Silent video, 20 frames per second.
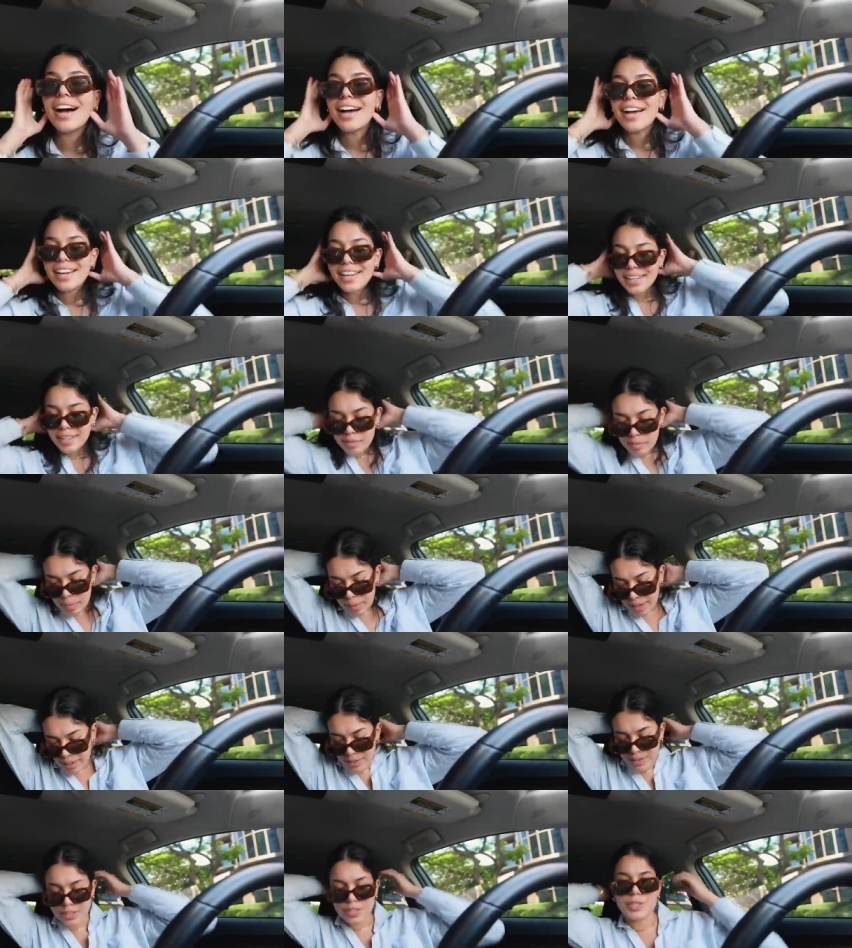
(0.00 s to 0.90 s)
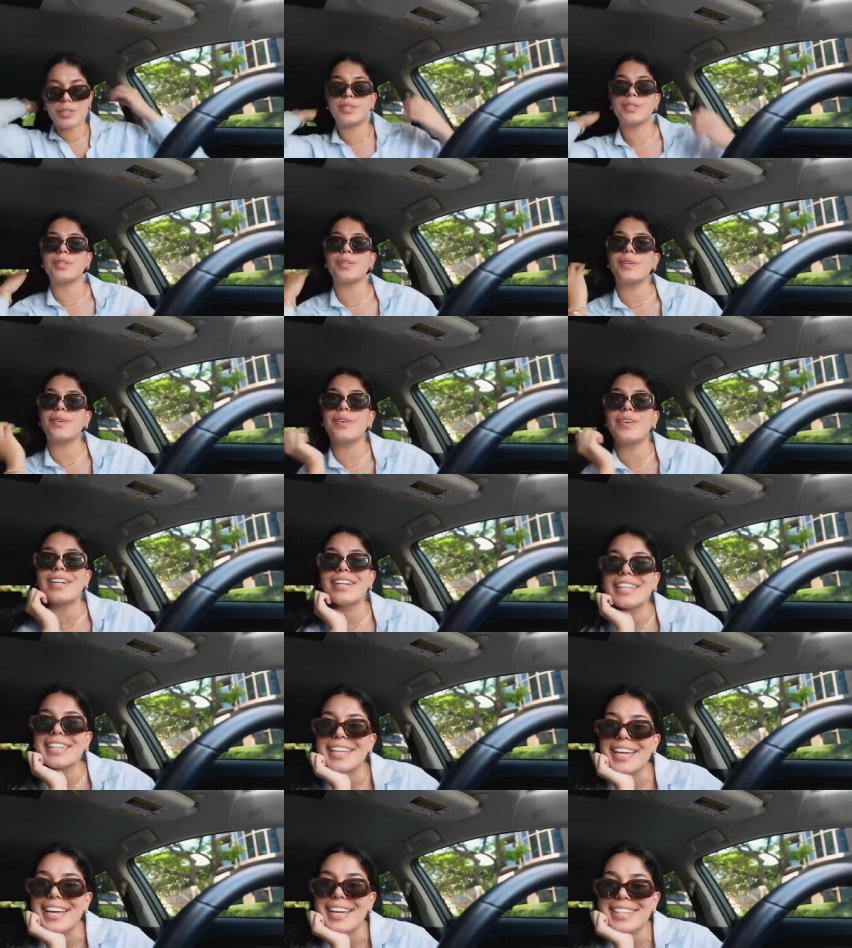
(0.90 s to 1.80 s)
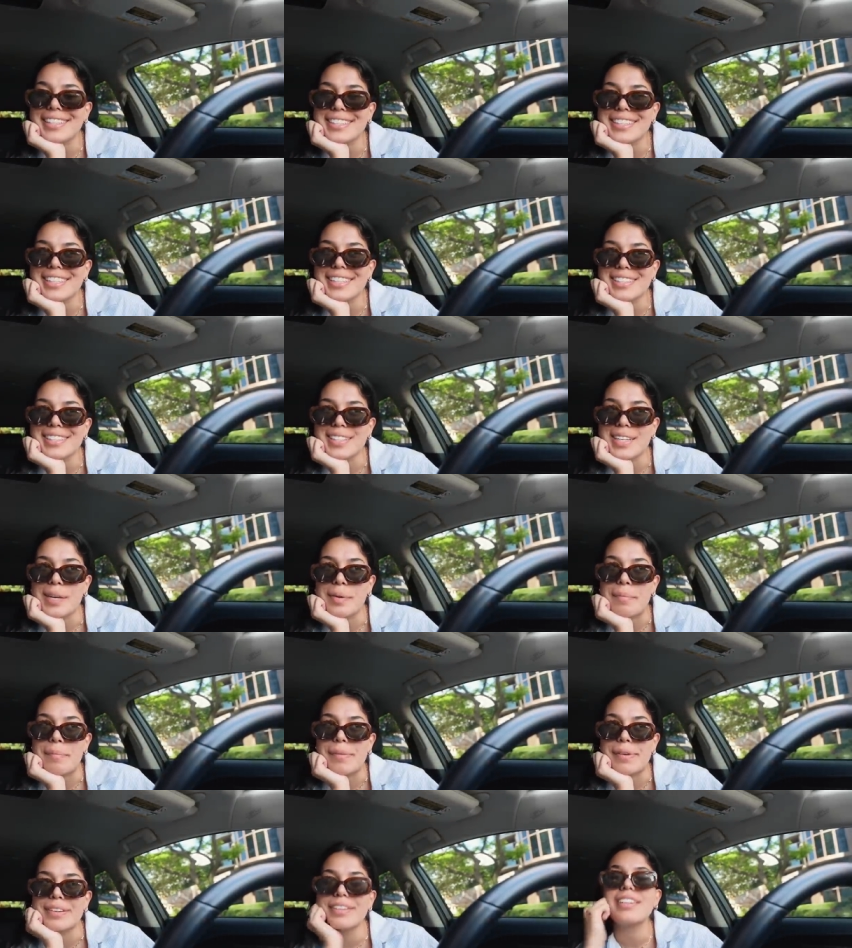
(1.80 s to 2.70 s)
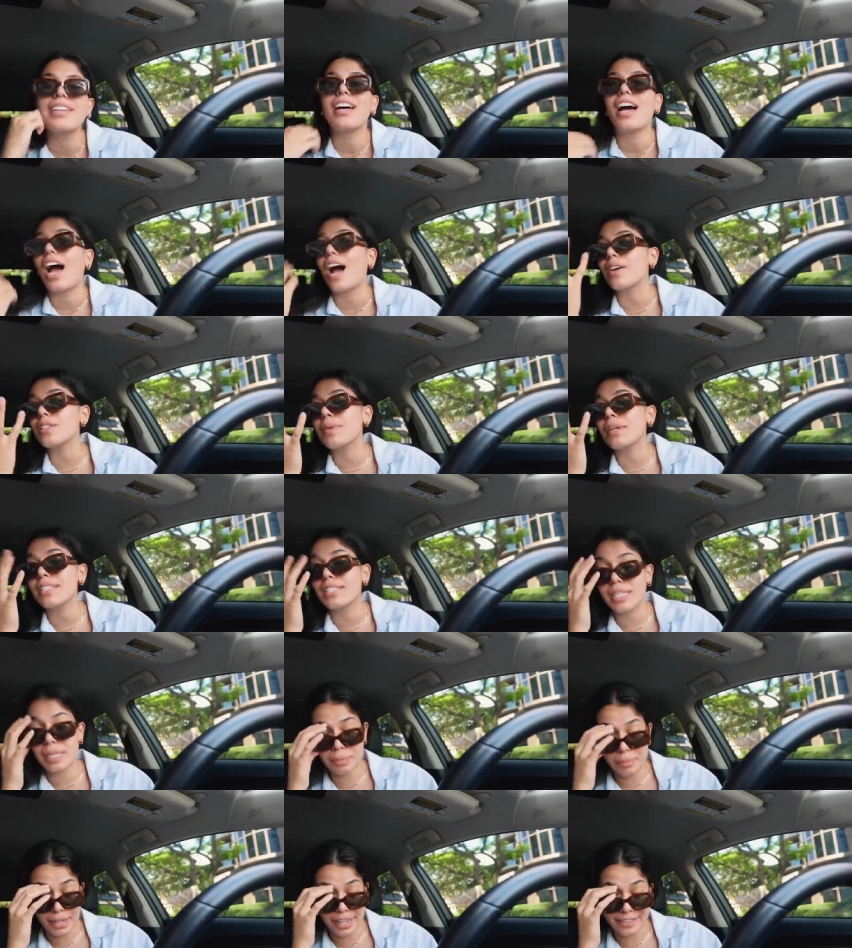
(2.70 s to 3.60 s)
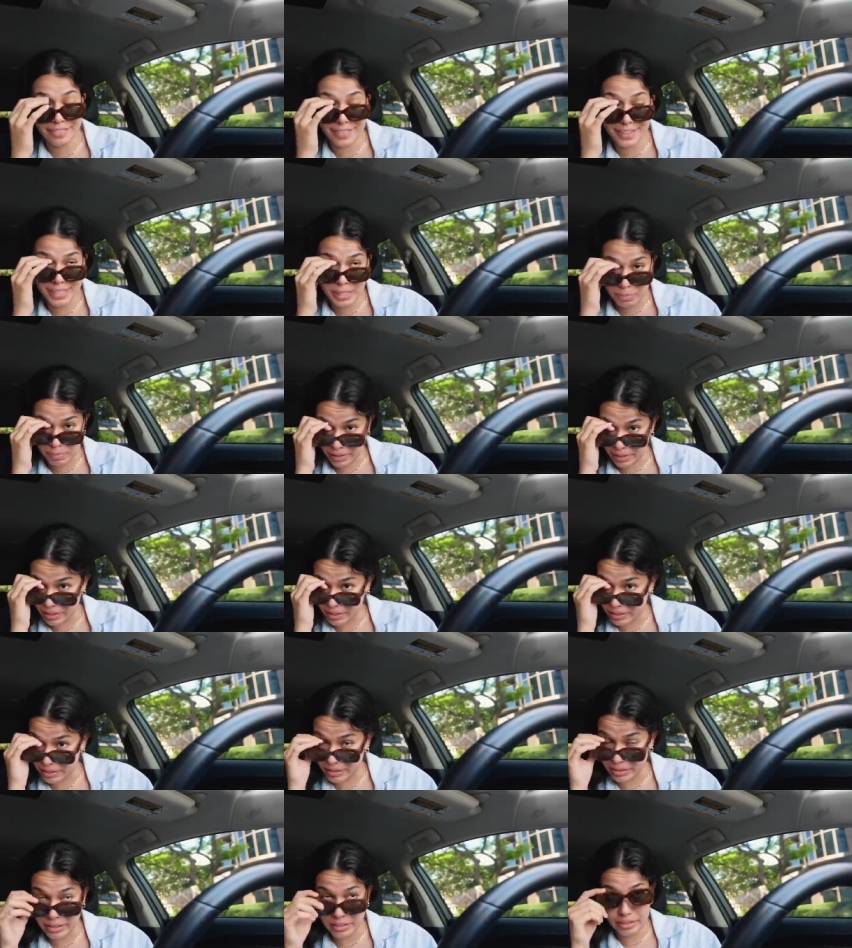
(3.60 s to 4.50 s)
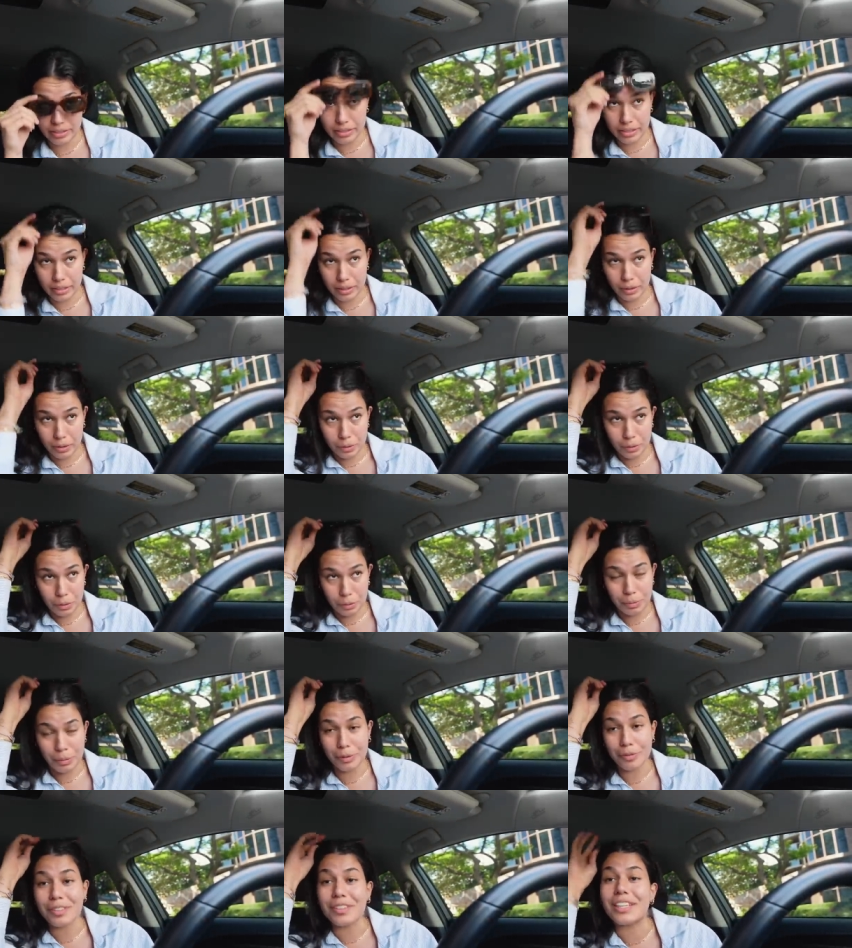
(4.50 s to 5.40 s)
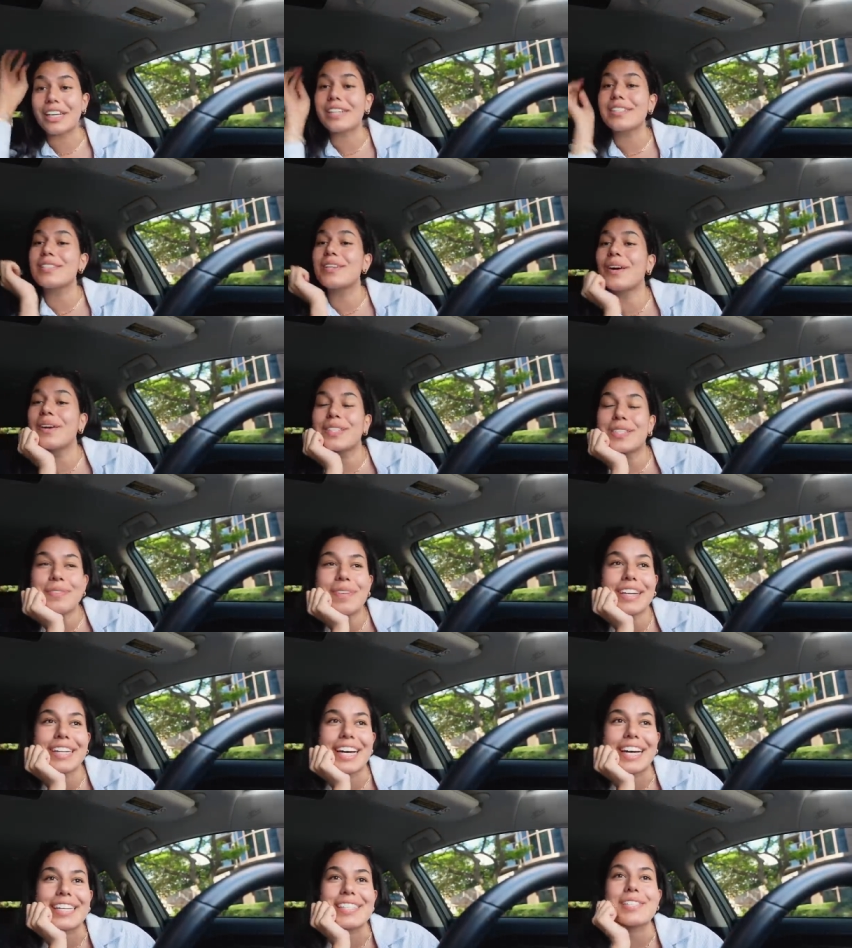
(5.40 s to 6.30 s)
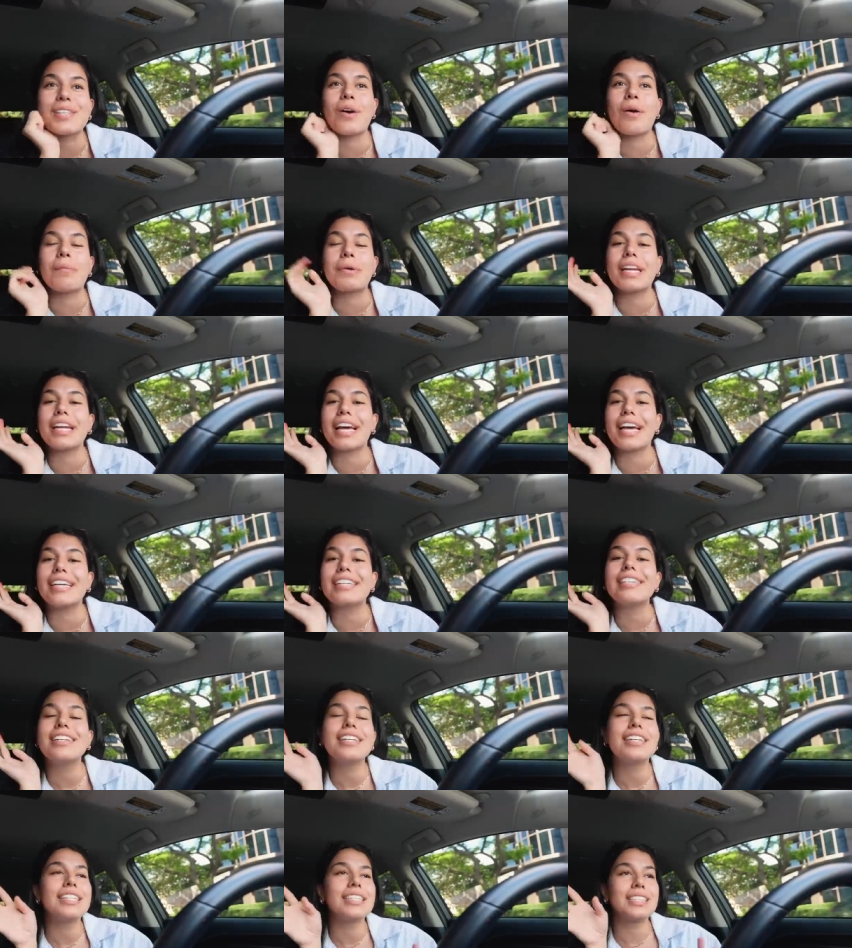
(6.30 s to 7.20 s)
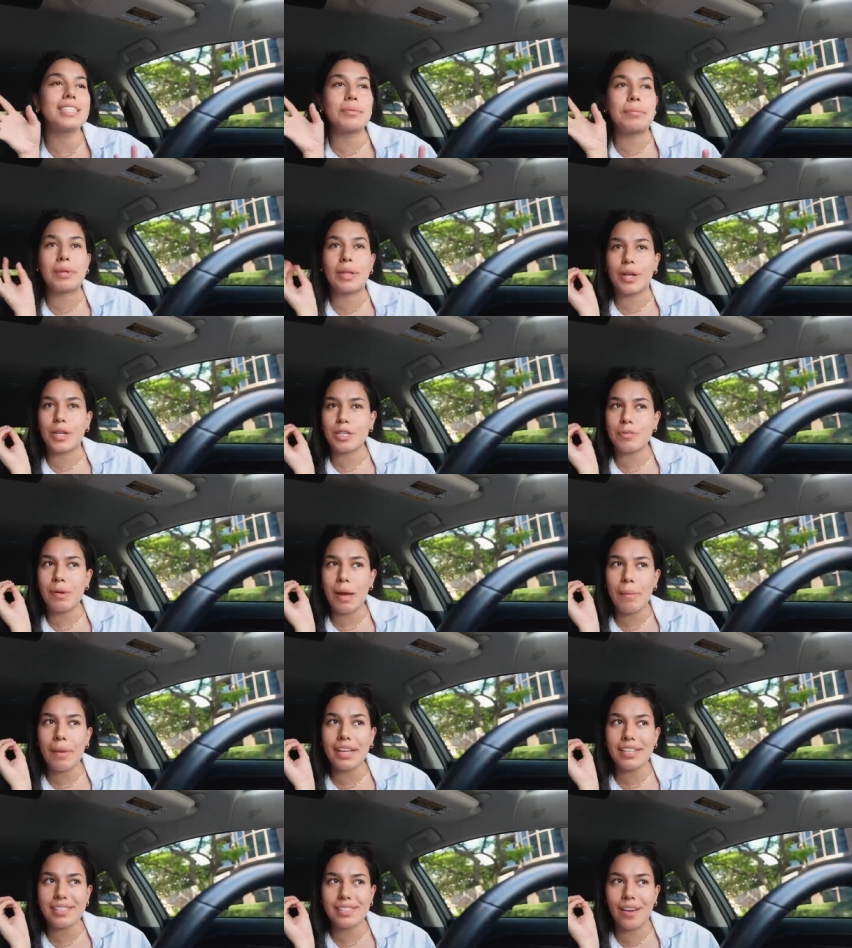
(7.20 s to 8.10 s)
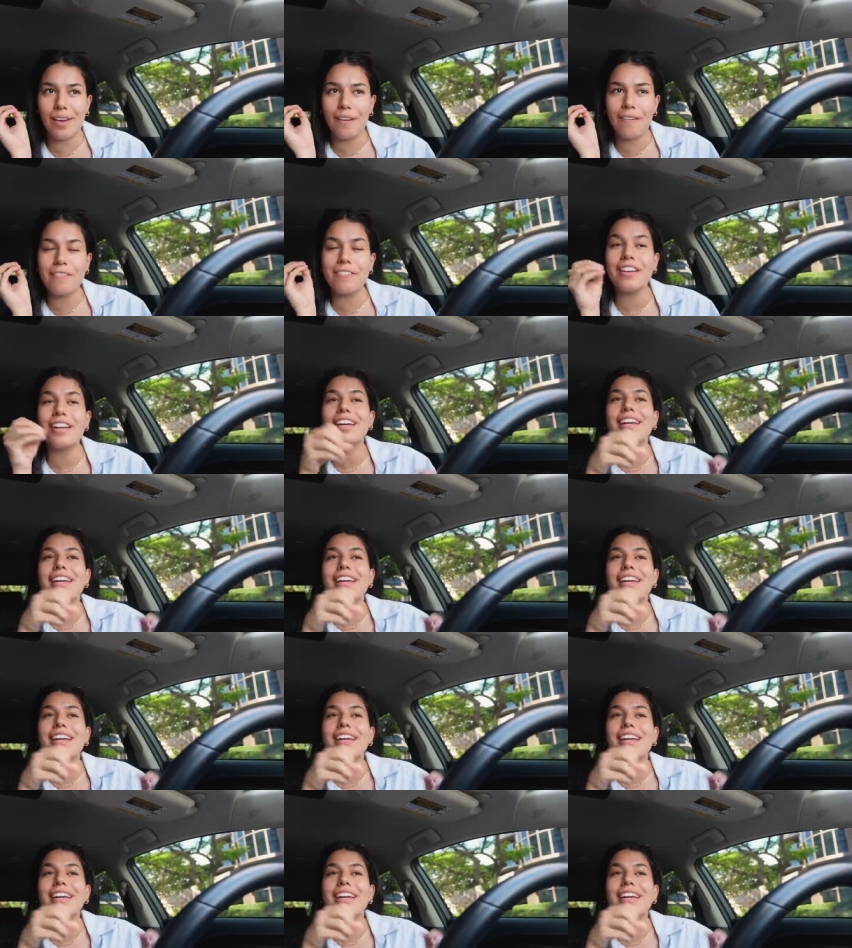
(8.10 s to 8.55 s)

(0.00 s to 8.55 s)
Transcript: I am about to get some, I was about to say breakfast, but I had a little bit of a late start to my day, so I'm gonna get some lunch by myself.